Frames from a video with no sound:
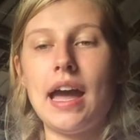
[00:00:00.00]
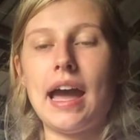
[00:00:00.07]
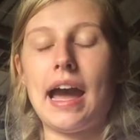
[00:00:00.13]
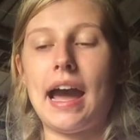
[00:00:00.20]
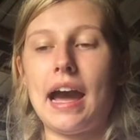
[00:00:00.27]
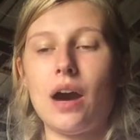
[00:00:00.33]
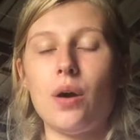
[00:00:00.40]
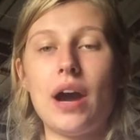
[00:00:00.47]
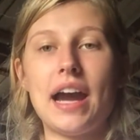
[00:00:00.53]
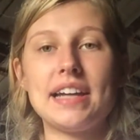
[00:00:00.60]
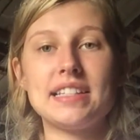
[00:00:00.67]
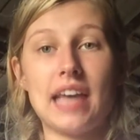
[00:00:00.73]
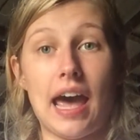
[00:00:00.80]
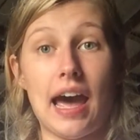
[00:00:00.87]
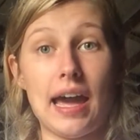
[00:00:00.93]
how
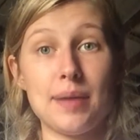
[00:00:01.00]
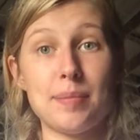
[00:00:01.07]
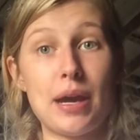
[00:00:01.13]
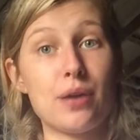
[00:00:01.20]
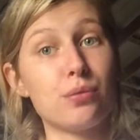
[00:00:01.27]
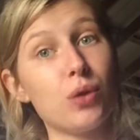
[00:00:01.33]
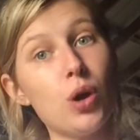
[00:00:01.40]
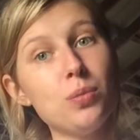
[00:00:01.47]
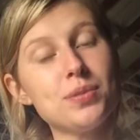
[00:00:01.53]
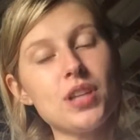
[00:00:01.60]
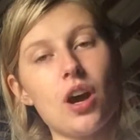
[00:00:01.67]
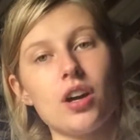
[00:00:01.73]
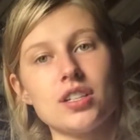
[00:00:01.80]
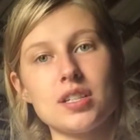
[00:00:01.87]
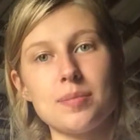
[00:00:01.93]
I tie my ropes
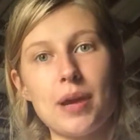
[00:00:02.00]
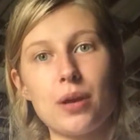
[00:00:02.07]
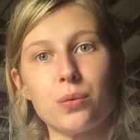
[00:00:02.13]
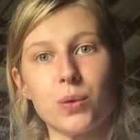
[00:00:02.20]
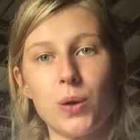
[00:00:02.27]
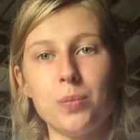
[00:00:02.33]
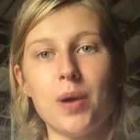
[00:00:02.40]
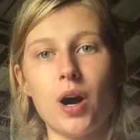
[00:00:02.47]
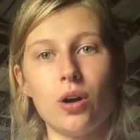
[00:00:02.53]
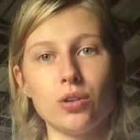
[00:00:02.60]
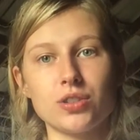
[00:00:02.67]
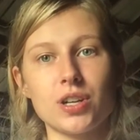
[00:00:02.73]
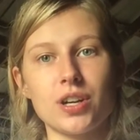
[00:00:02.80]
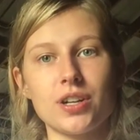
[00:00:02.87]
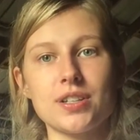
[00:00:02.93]
onto my rope
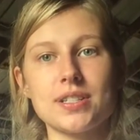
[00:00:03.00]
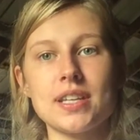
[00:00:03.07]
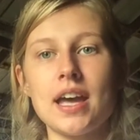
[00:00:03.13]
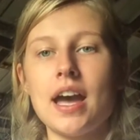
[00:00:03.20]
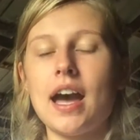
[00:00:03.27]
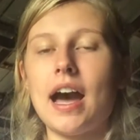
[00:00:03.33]
halters.